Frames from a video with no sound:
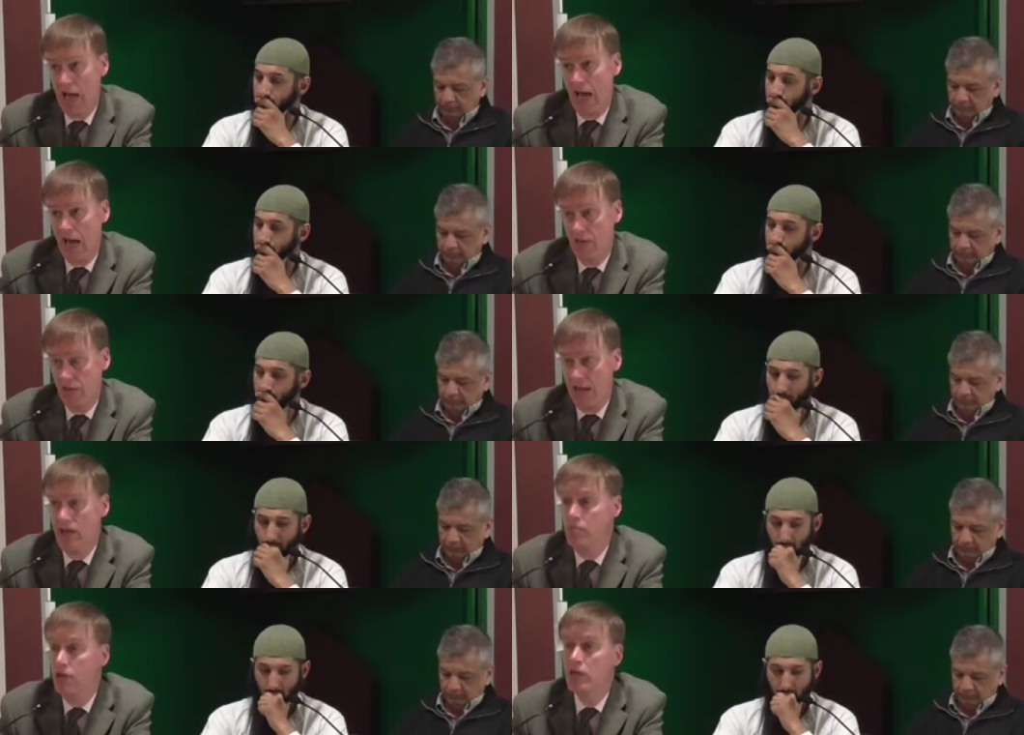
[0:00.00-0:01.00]
Speaker 1: And
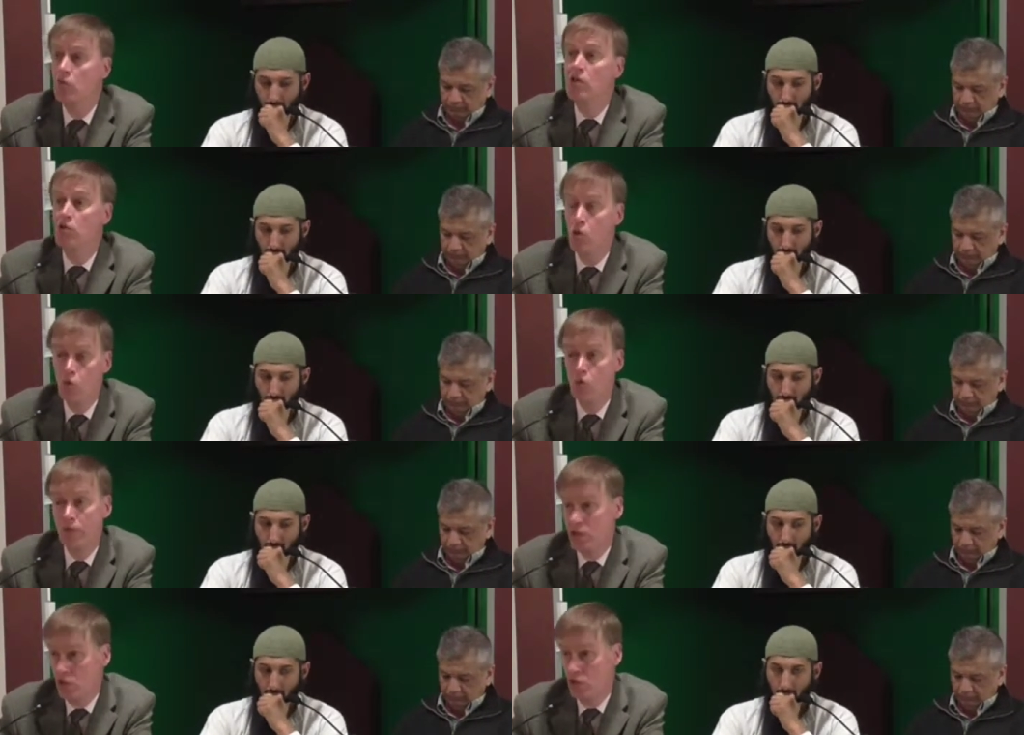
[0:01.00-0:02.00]
that money will
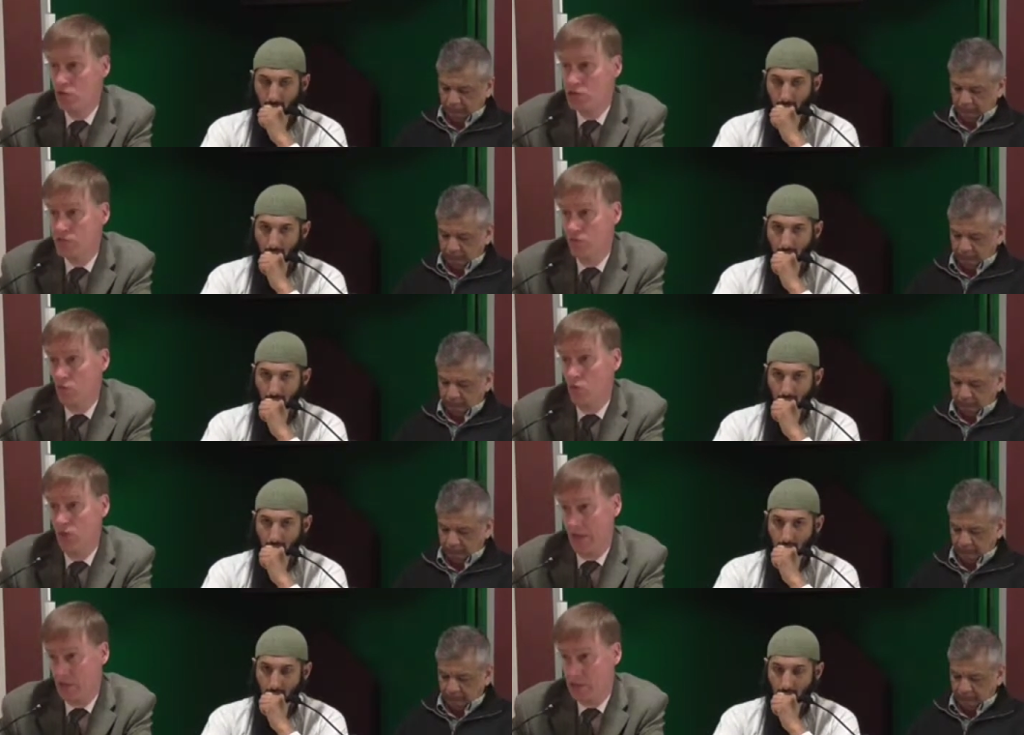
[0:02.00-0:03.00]
all be used
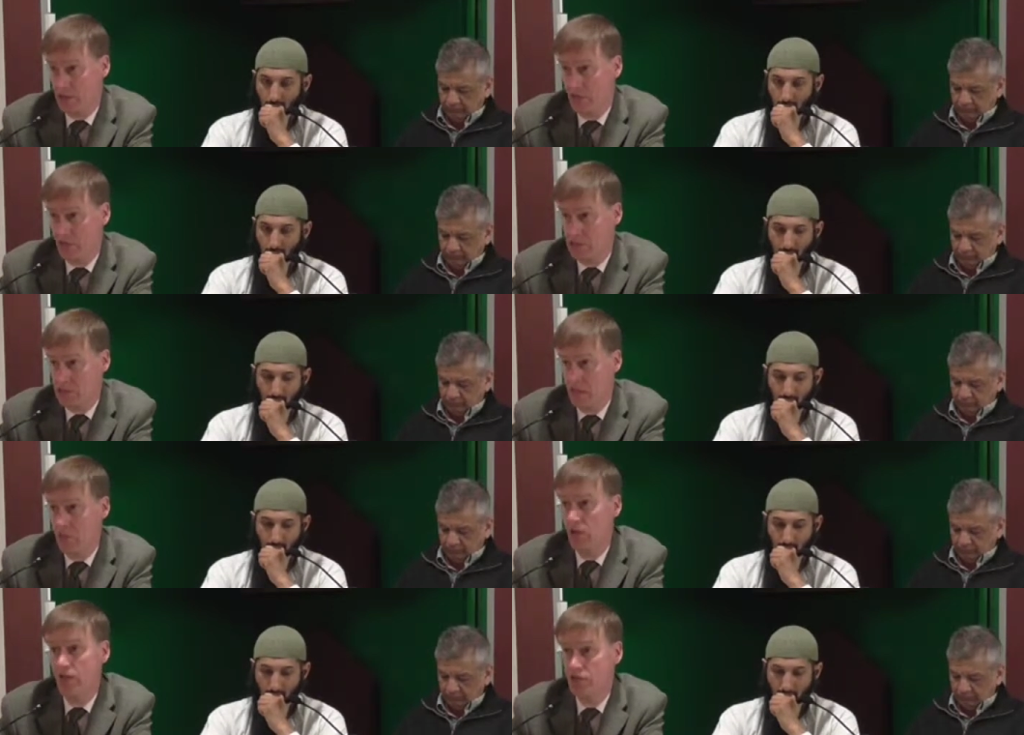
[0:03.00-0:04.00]
for the health service.
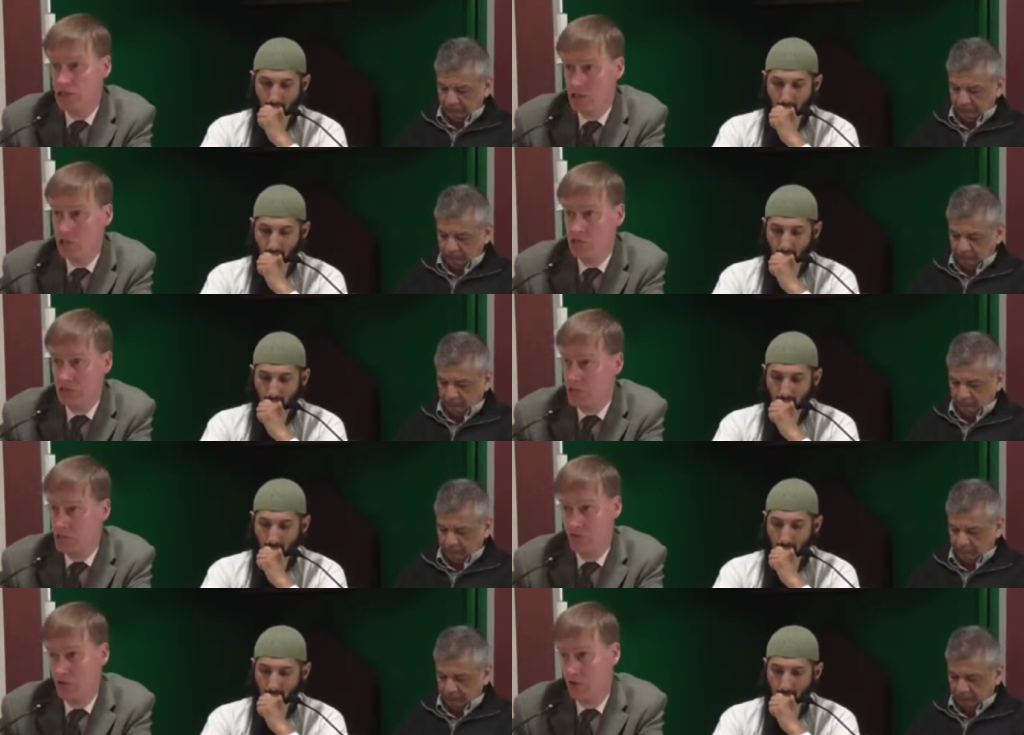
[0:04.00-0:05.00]
And we envisage using
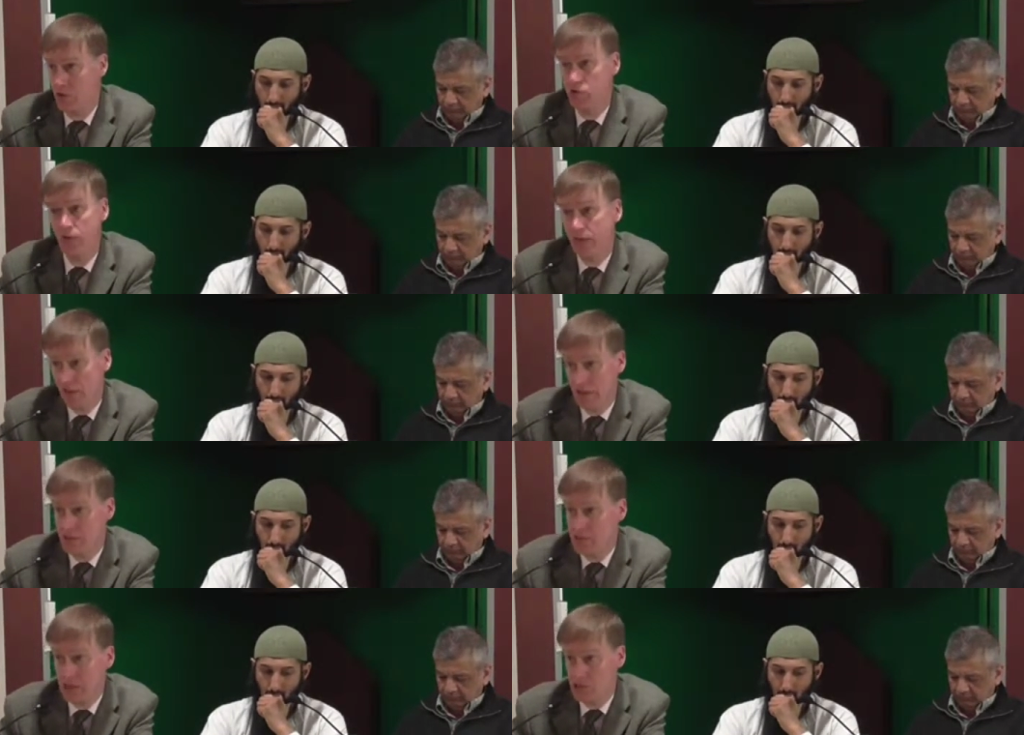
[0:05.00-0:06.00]
it to recruit
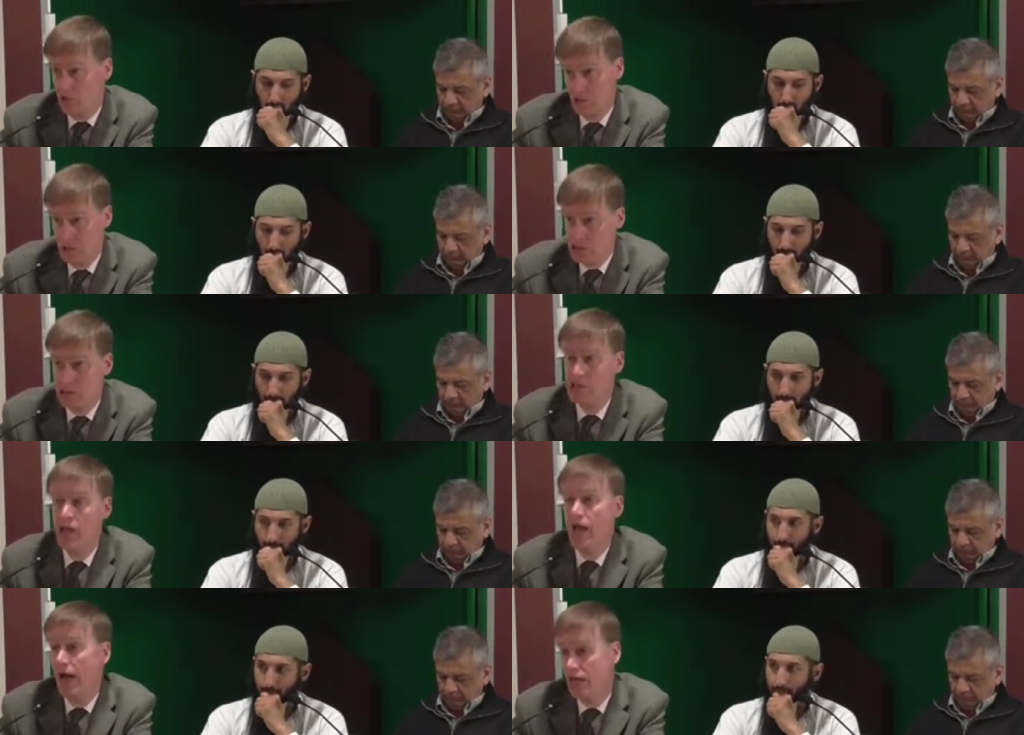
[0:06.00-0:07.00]
20,000 extra
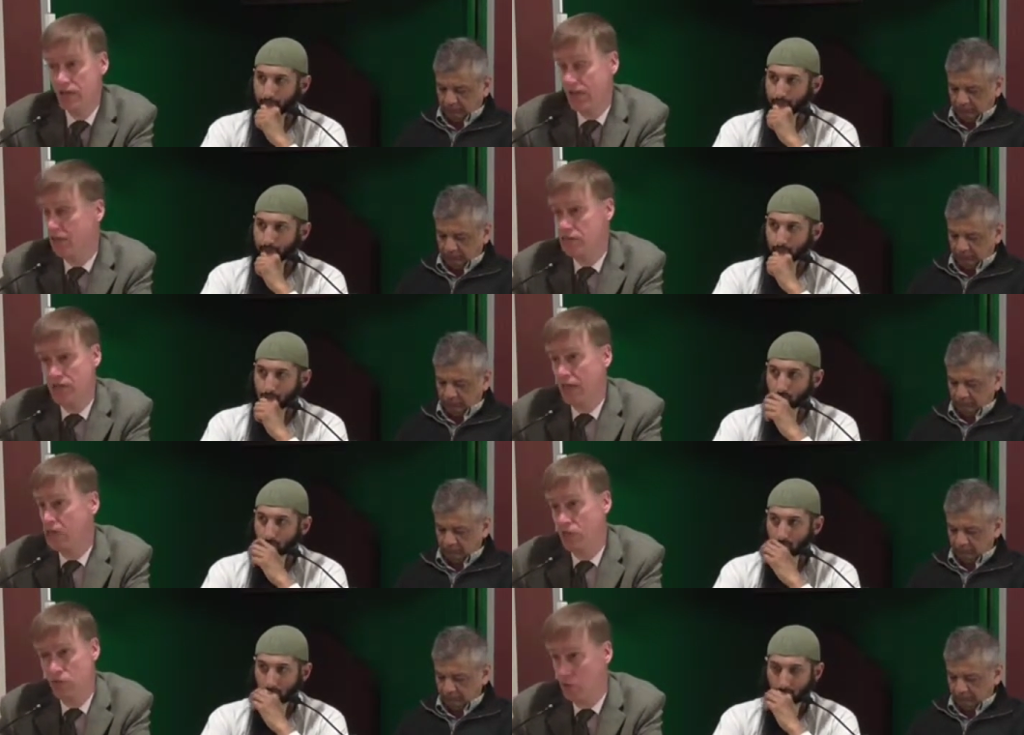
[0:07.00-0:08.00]
nurses, 8,000 extra